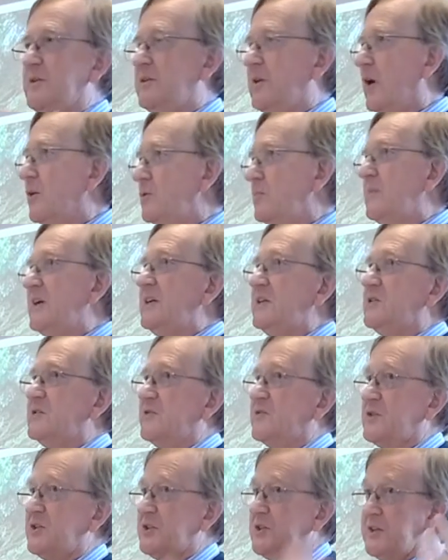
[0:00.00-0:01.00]
no means
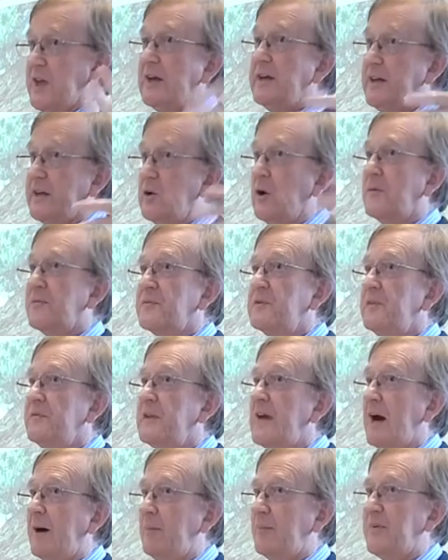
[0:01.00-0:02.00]
of sustaining, often in
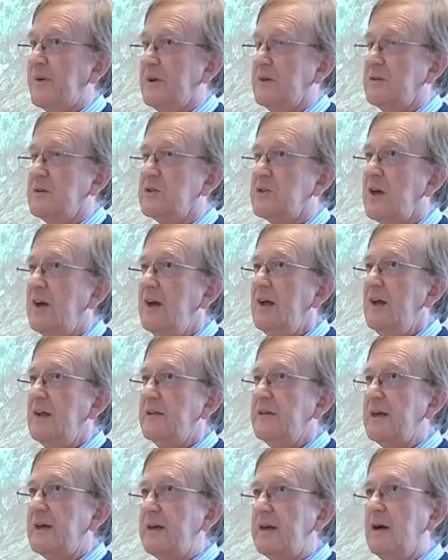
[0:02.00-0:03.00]
the uplands,
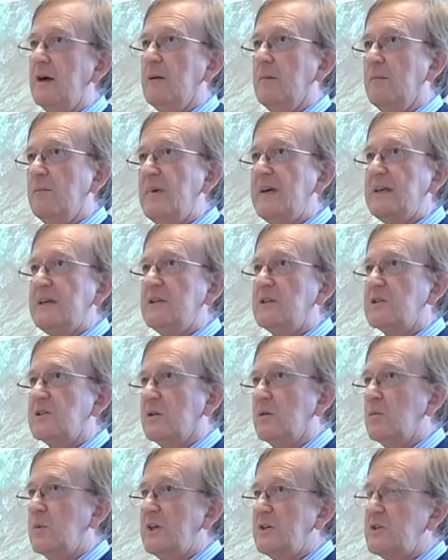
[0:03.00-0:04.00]
the means
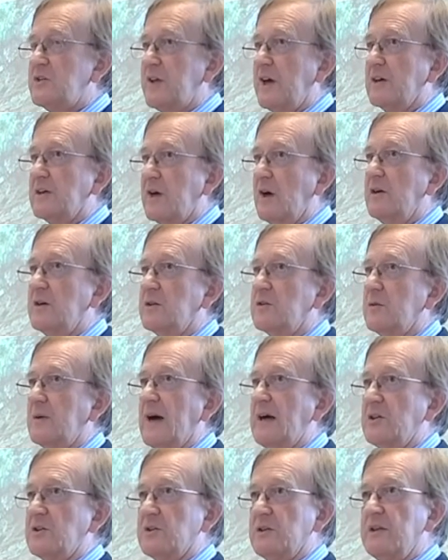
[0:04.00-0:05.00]
at which they're going to
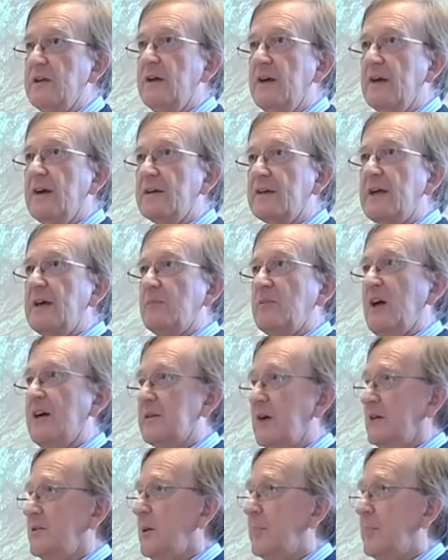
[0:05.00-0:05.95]
actually keep that going.